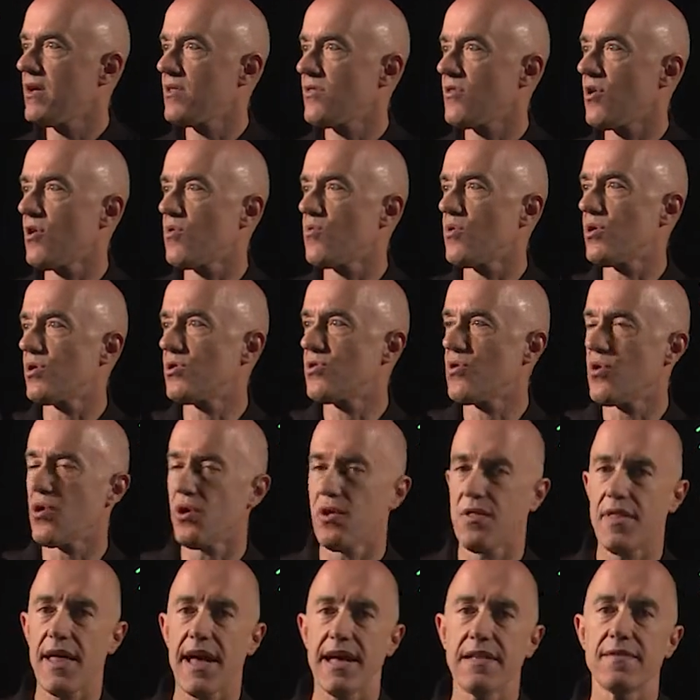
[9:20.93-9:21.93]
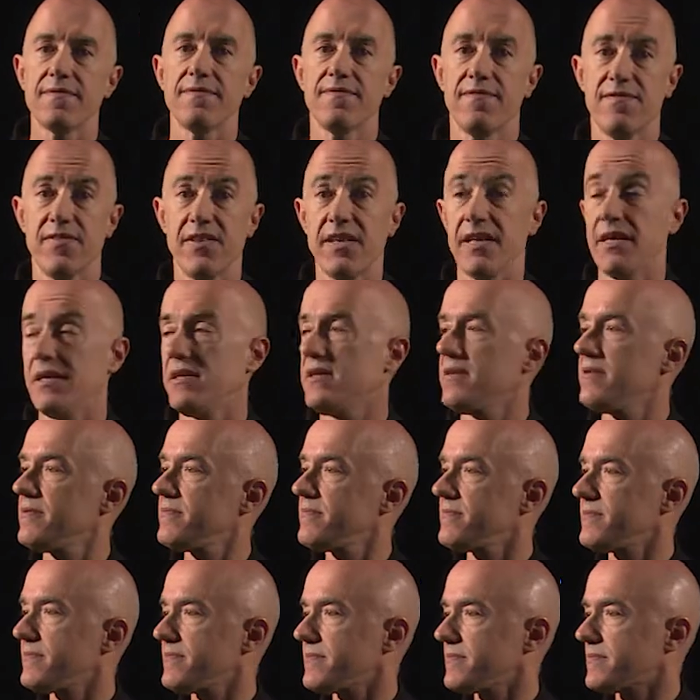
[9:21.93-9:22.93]
Though we'll call that V.
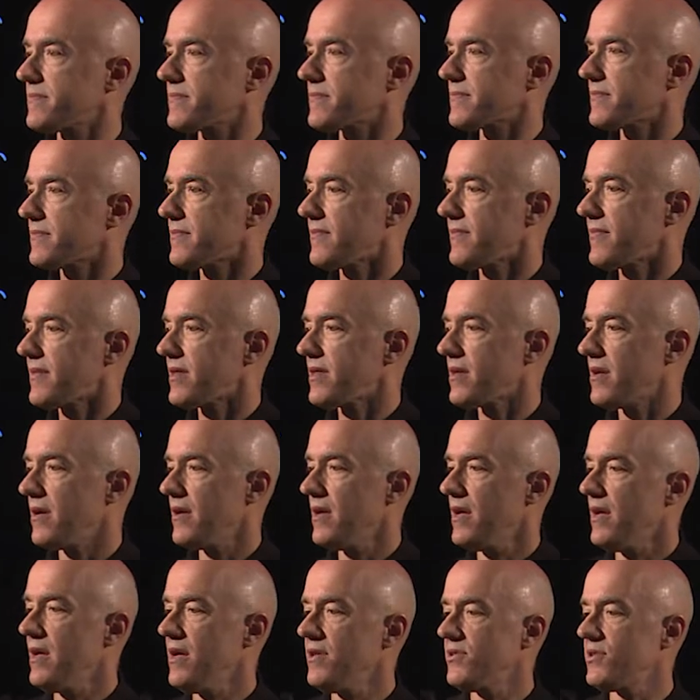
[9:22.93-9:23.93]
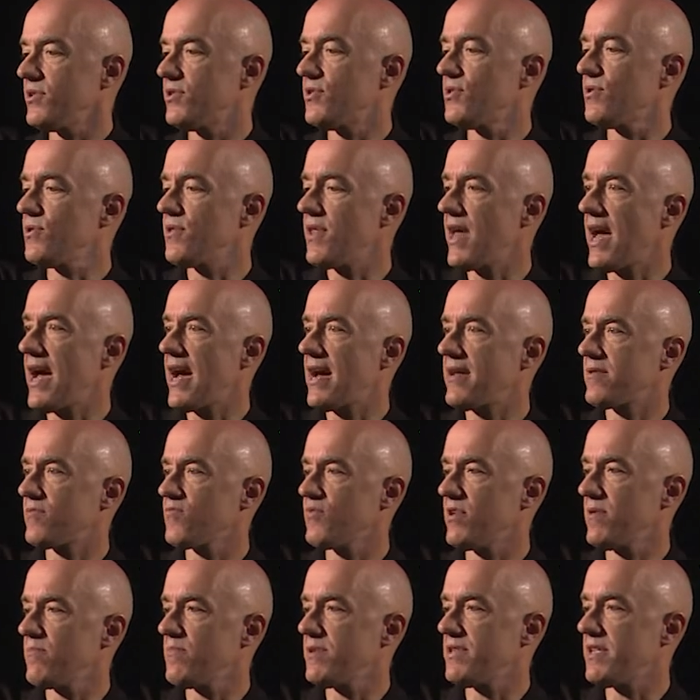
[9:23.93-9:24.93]
To do that,
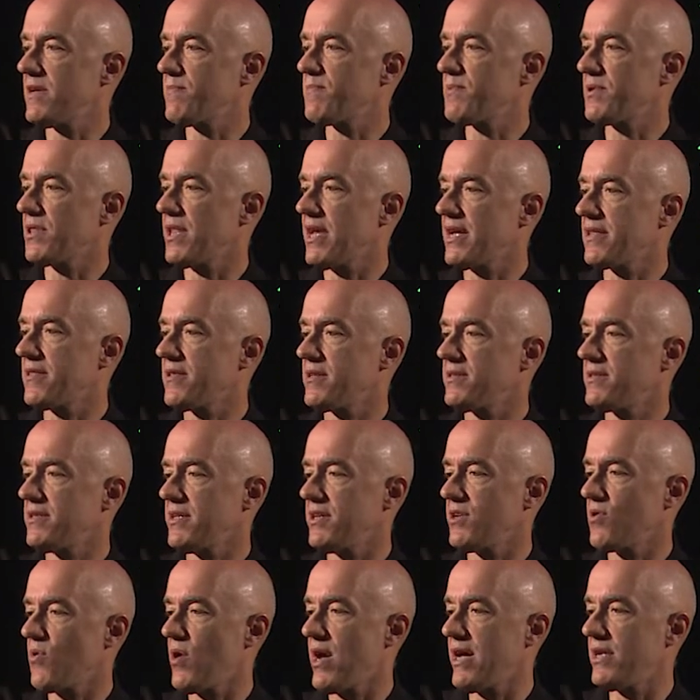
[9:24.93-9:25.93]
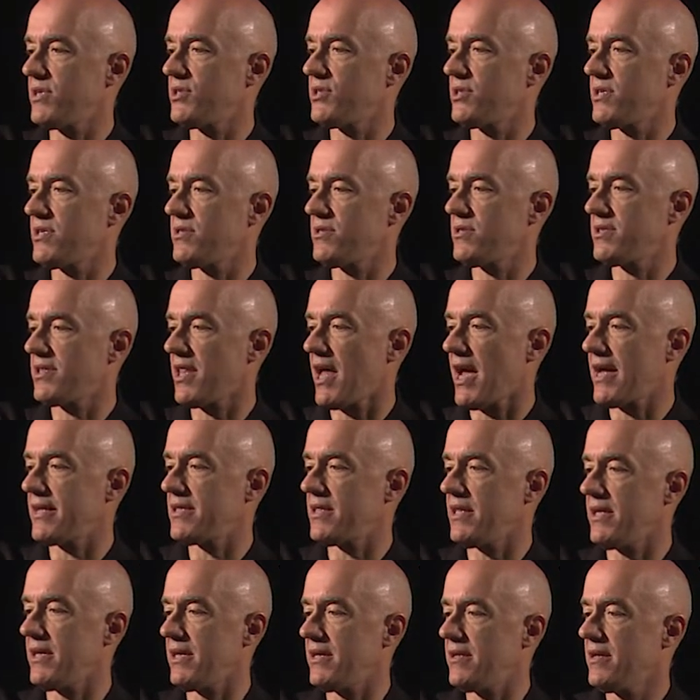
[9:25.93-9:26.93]
we manipulate this equation
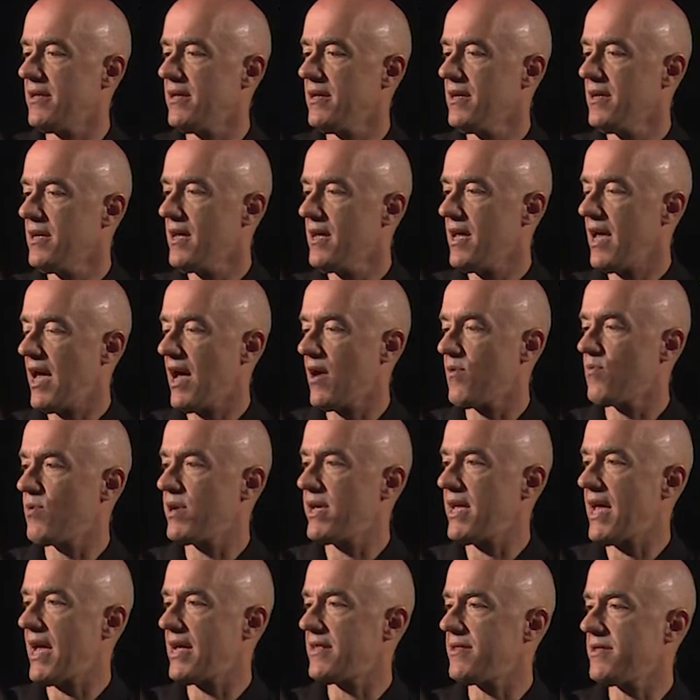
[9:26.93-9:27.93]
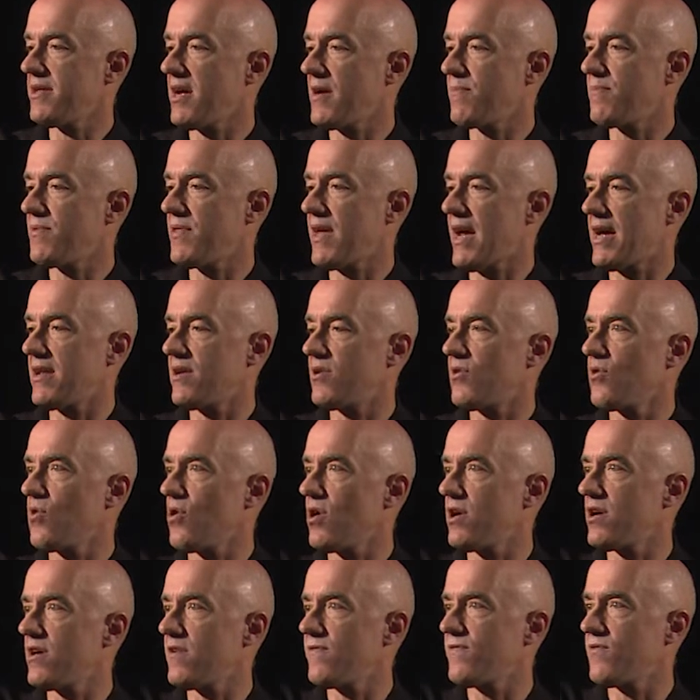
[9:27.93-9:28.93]
slightly, and we end up that in
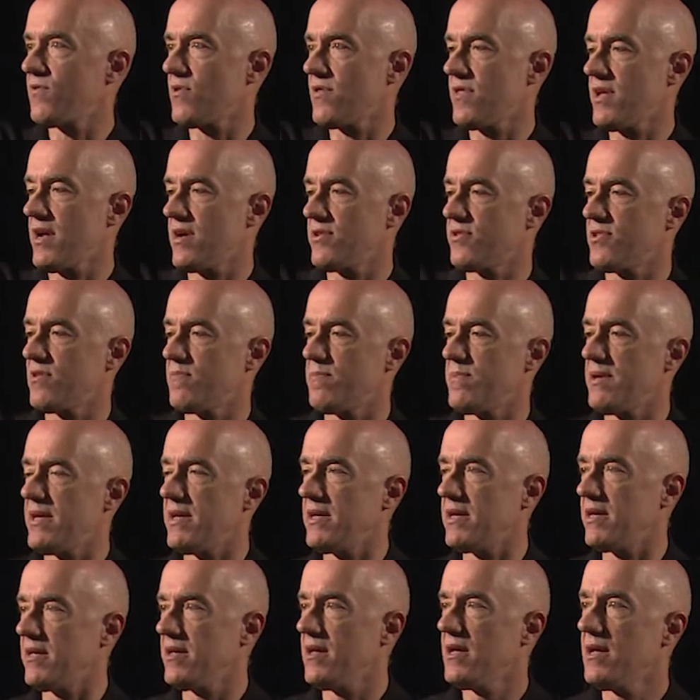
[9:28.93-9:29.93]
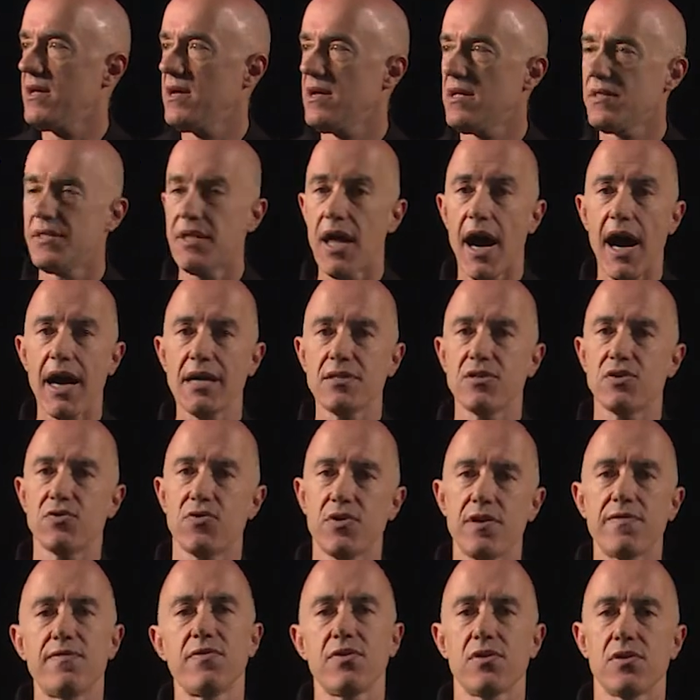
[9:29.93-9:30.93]
order for there to be
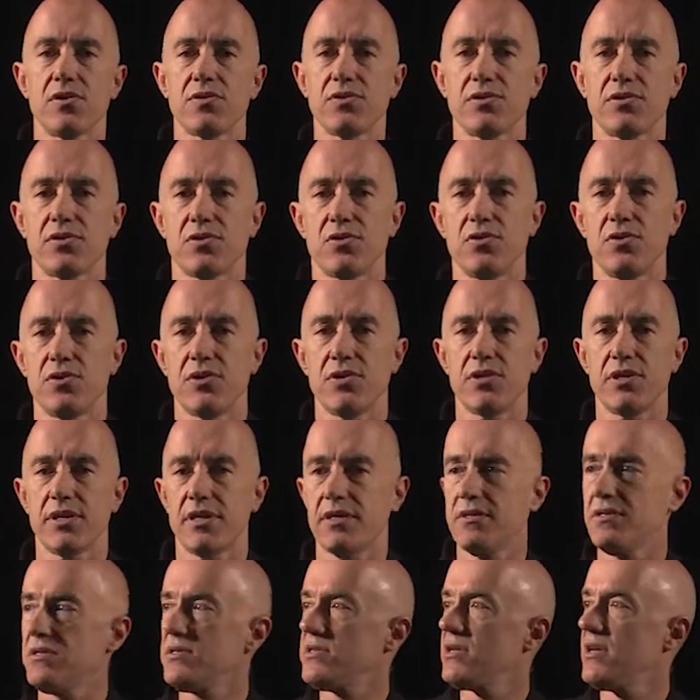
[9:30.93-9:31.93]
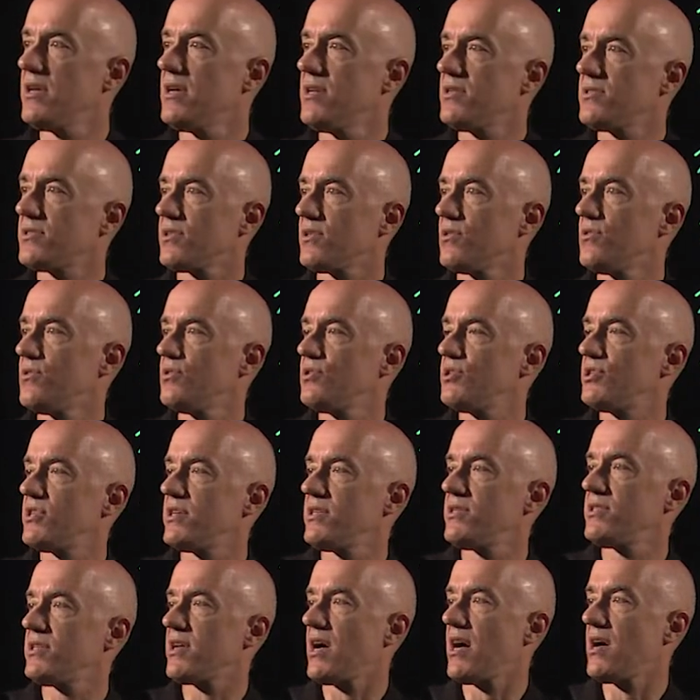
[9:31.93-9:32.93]
non-trivial solutions,
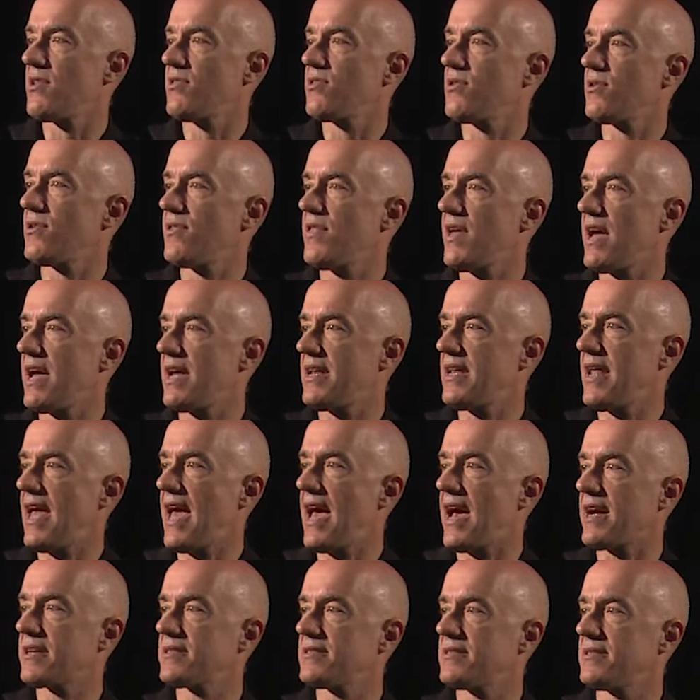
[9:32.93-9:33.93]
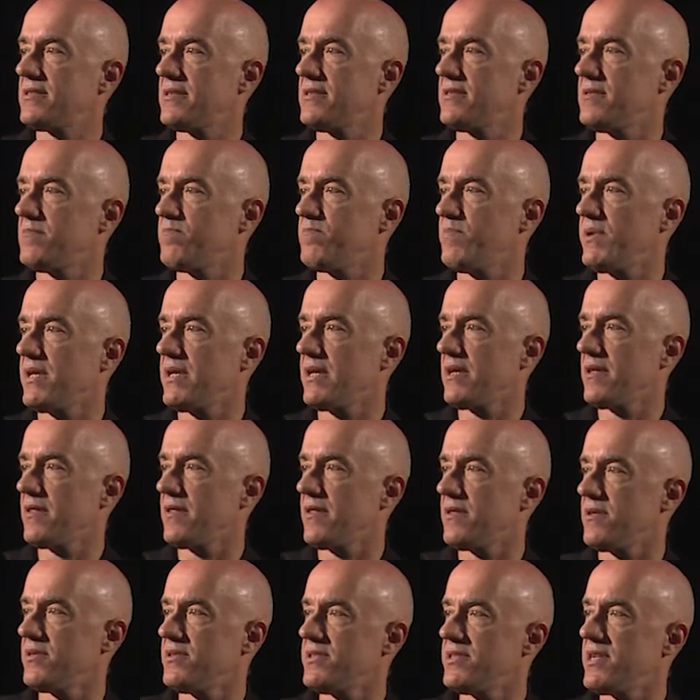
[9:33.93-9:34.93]
solutions other than x as being
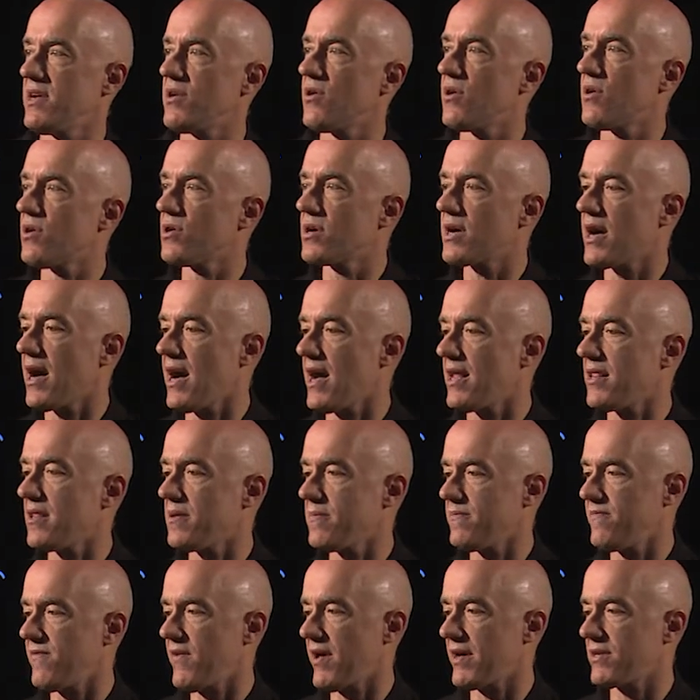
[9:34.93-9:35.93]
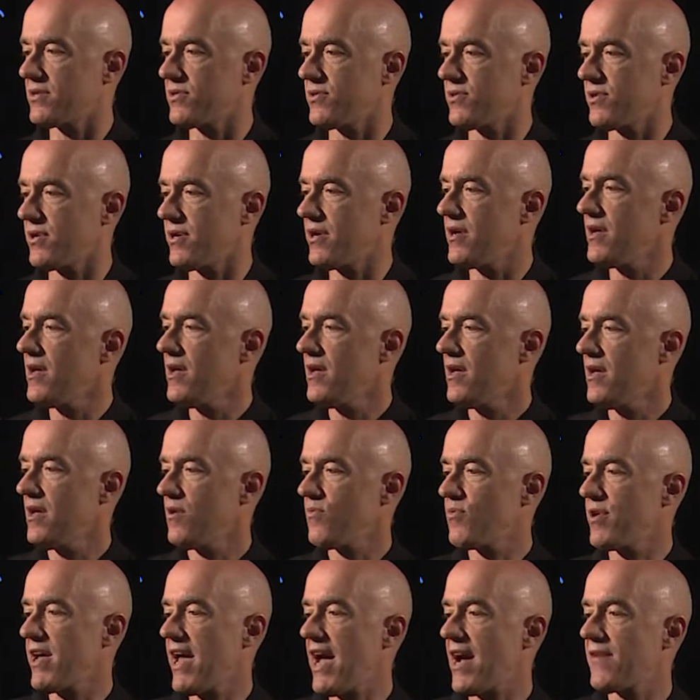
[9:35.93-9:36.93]
the zero column vector,
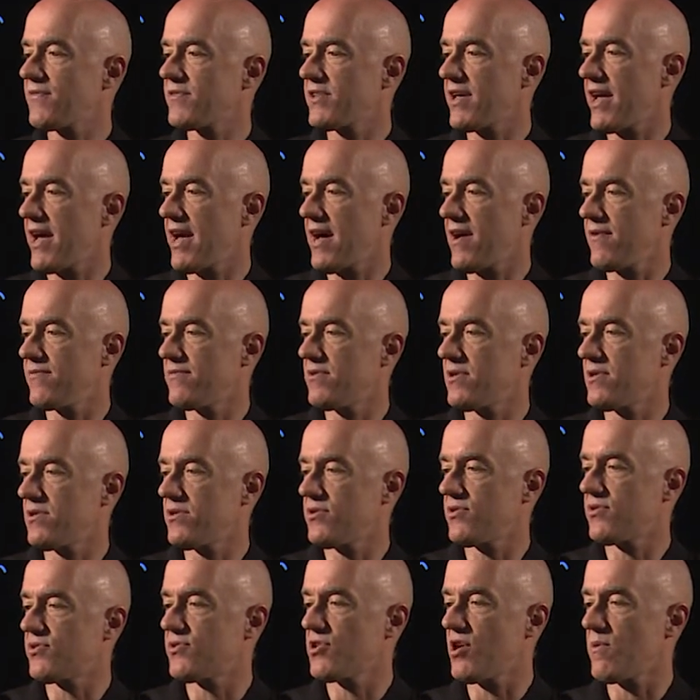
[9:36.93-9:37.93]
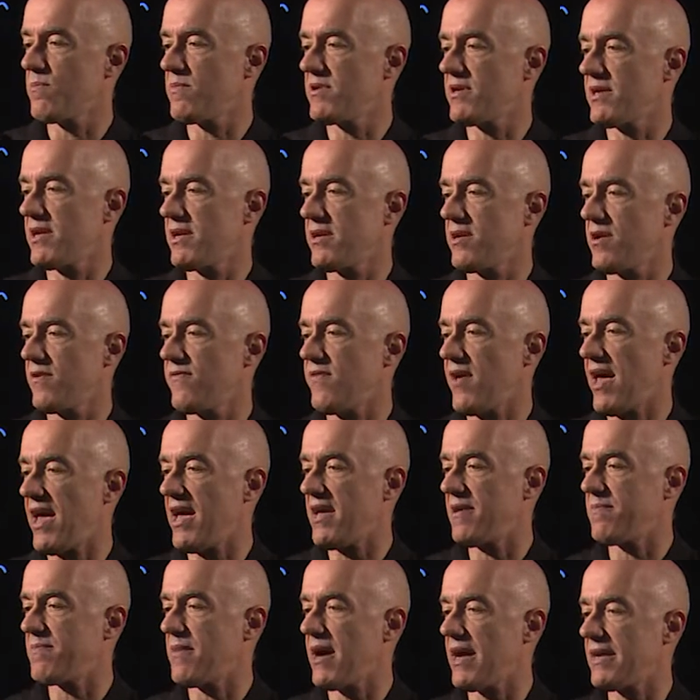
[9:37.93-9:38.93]
we have to have the determinant of
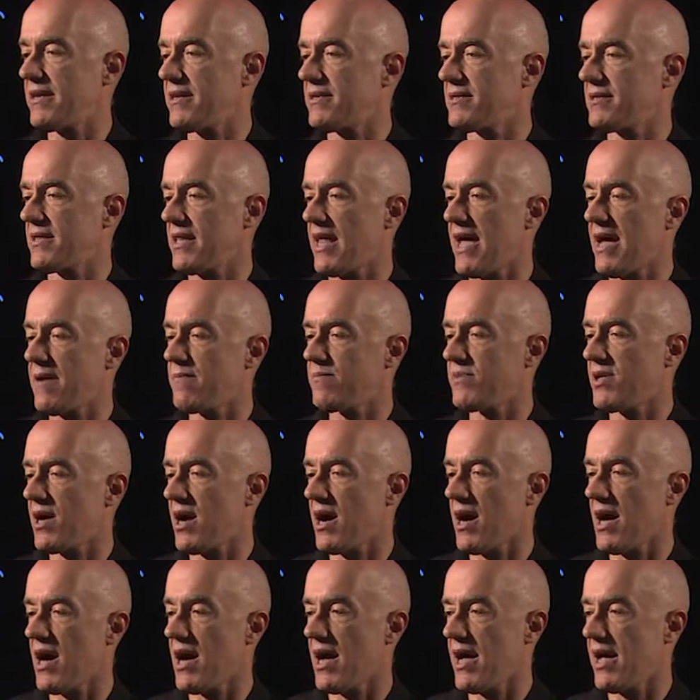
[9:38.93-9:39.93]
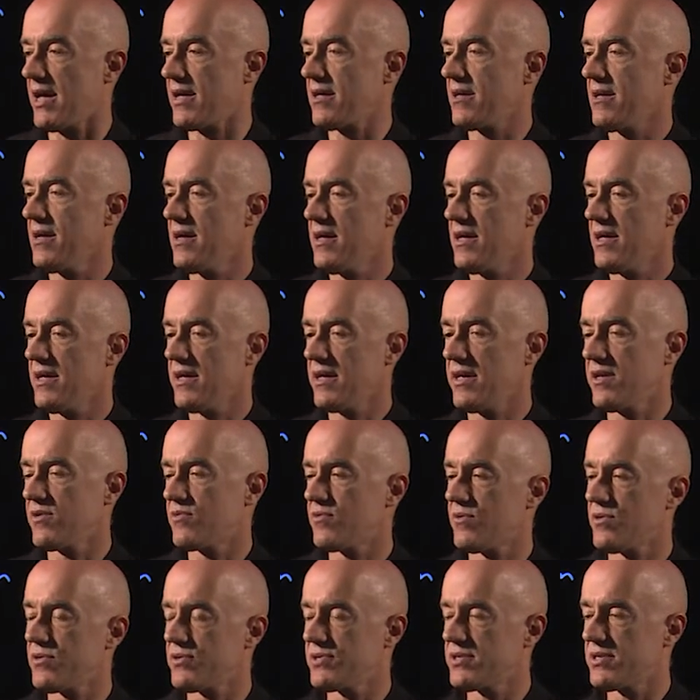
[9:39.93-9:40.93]
a minus lambda i
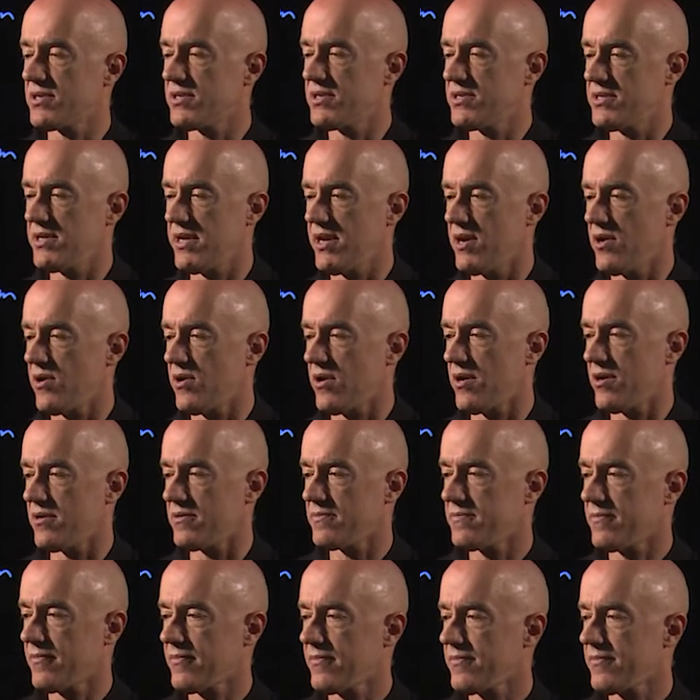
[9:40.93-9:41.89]
equals a zero.